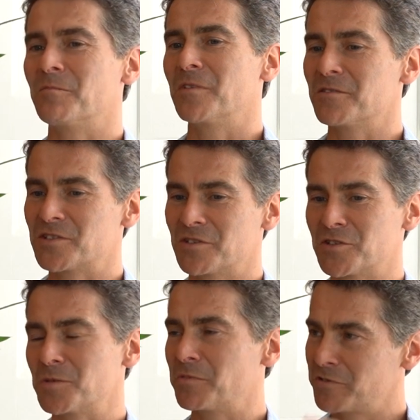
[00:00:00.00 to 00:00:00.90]
Whereas in a
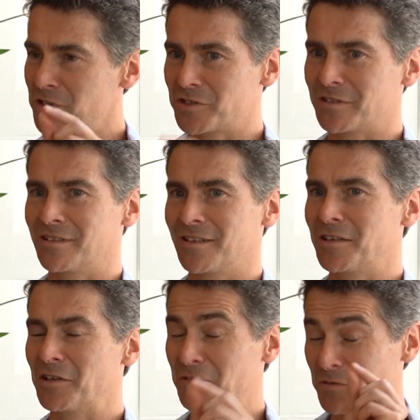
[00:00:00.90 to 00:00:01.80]
supervision,
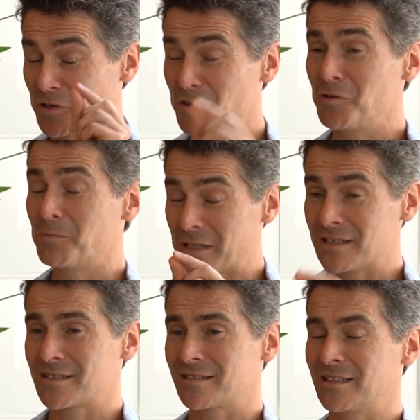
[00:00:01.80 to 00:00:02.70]
if you
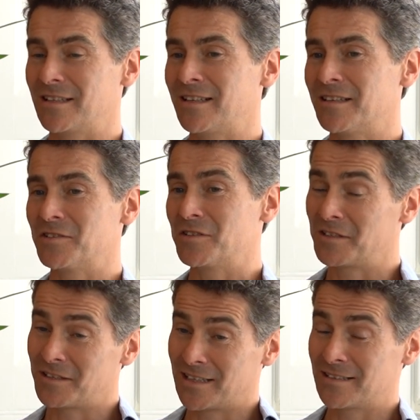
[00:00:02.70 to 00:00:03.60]
personally do
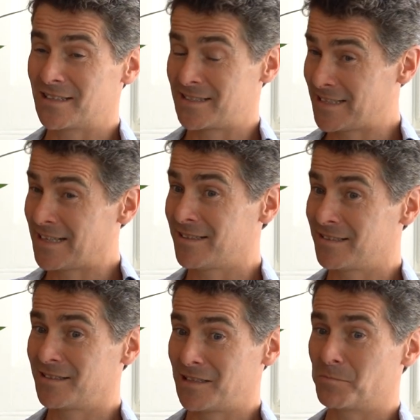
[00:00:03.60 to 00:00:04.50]
not
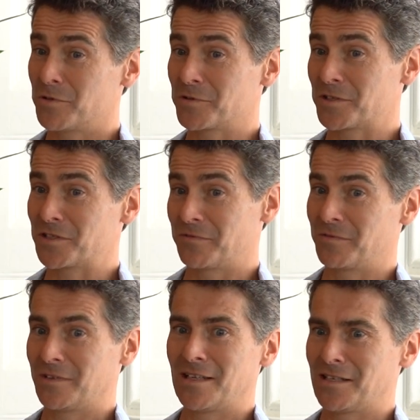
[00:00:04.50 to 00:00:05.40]
understand the importance of
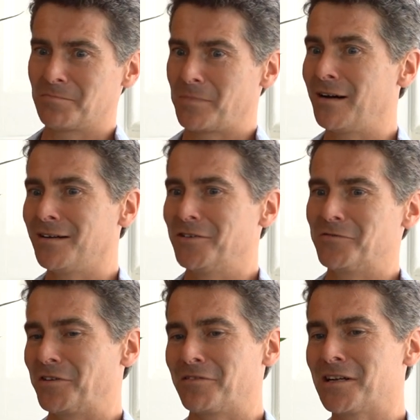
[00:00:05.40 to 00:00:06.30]
this part
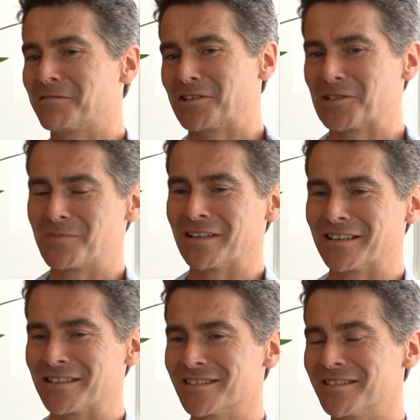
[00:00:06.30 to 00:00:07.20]
of the theory that's being
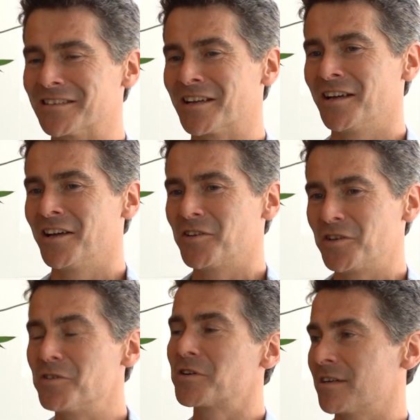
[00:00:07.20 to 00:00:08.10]
considered,
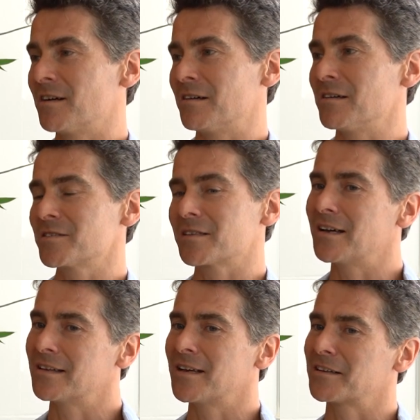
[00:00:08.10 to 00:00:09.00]
you can ask
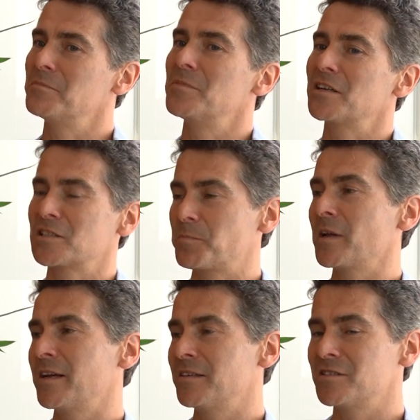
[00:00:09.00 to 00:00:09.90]
and that can be
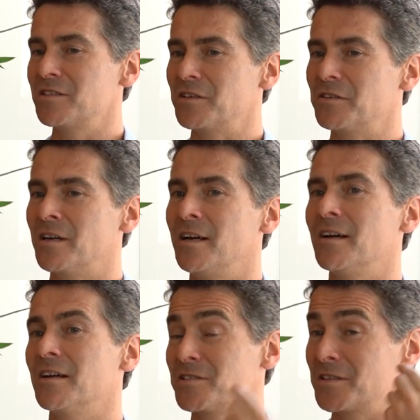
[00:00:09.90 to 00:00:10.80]
explained to you.
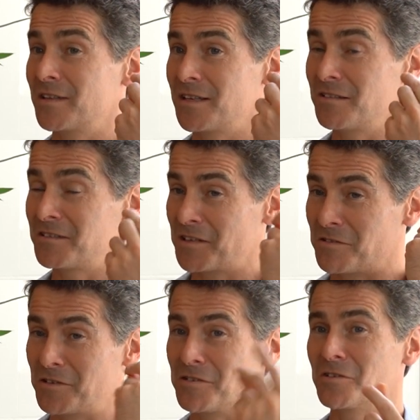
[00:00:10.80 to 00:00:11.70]
And so then
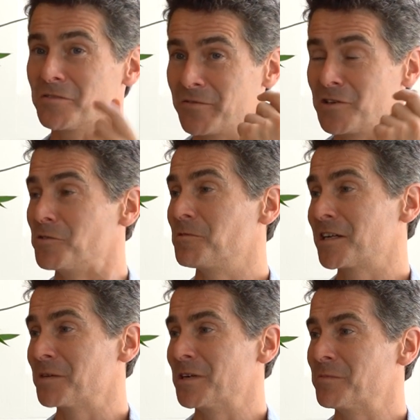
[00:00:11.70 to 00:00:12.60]
you sort of have a
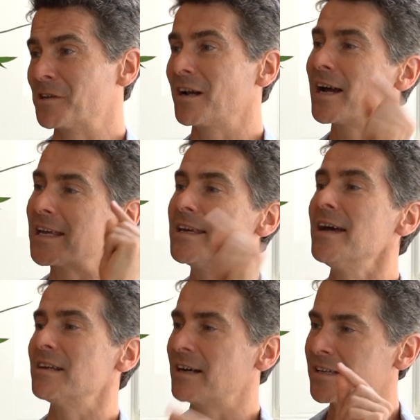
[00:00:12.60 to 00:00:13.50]
eureka moment. You're like, I
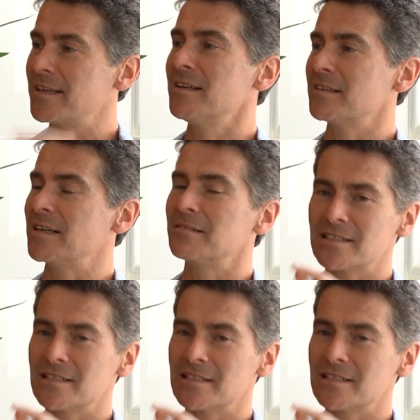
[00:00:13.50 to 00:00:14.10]
get it now.